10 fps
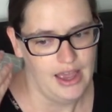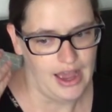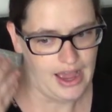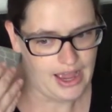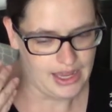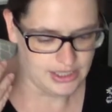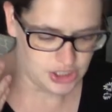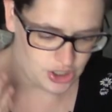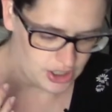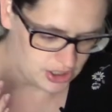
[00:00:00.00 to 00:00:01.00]
I
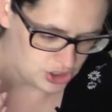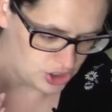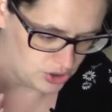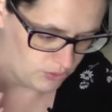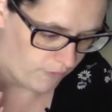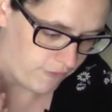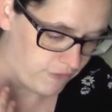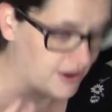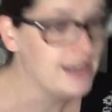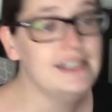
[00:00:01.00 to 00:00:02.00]
started to
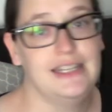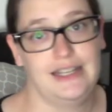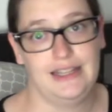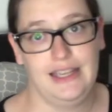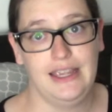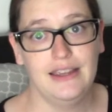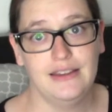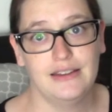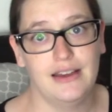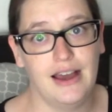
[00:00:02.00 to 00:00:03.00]
frantically
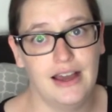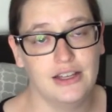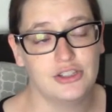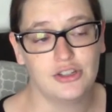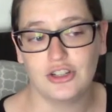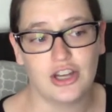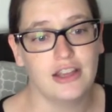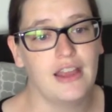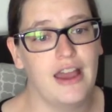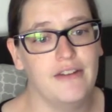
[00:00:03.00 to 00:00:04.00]
uh, search
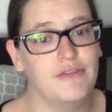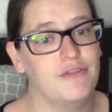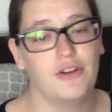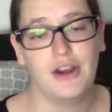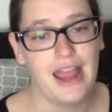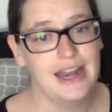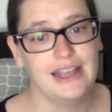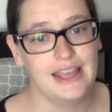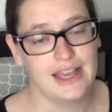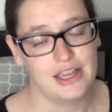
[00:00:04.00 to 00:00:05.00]
online for
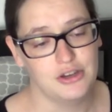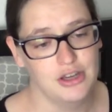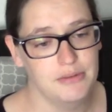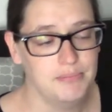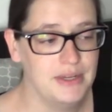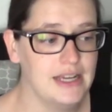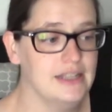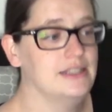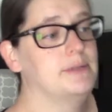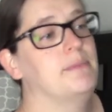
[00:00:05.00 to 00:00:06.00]
anything I could
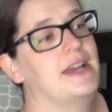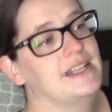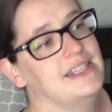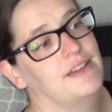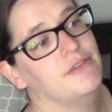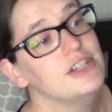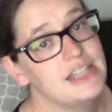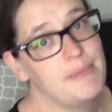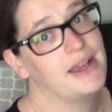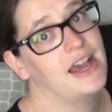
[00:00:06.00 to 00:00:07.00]
because, like I said, the first
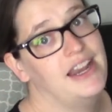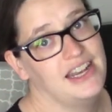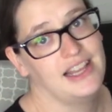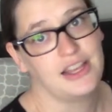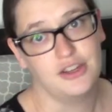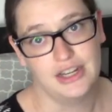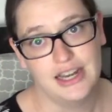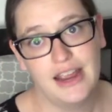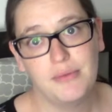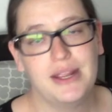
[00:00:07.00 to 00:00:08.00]
time I got it at like
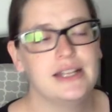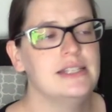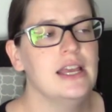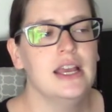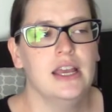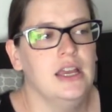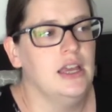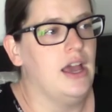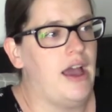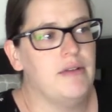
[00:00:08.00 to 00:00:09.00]
39 weeks,
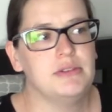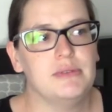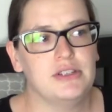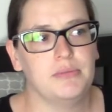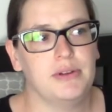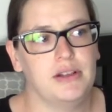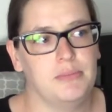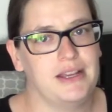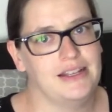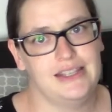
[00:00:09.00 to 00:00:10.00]
I was miserable
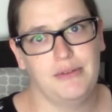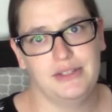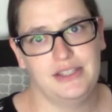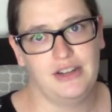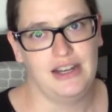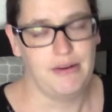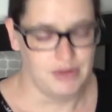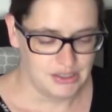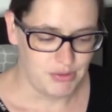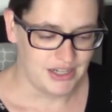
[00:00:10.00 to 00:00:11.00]
because I was 39
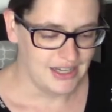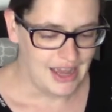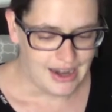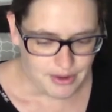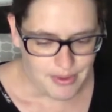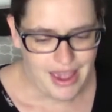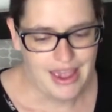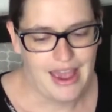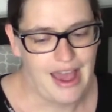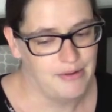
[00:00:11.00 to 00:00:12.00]
weeks pregnant
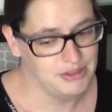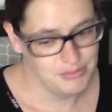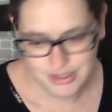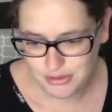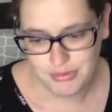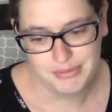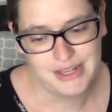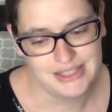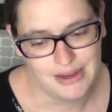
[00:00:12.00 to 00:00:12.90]
anyway. I was miserable because I